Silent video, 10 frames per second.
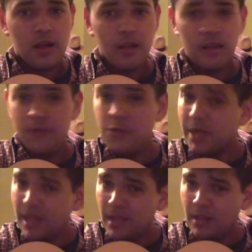If you
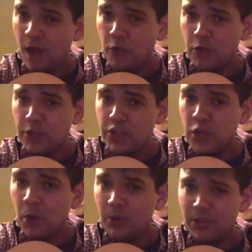cannot reach
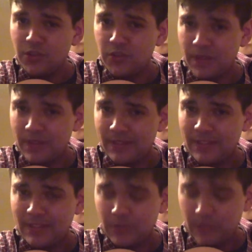all the strings,
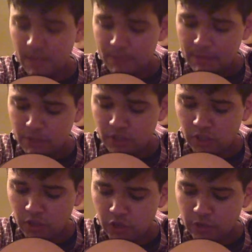that's okay. Maybe
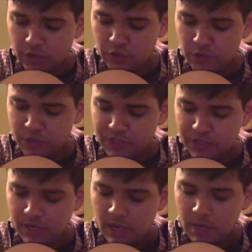start trying to
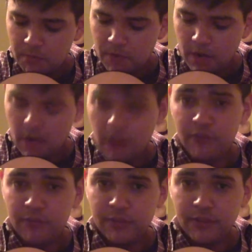reach
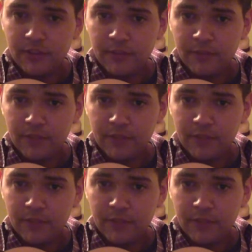from the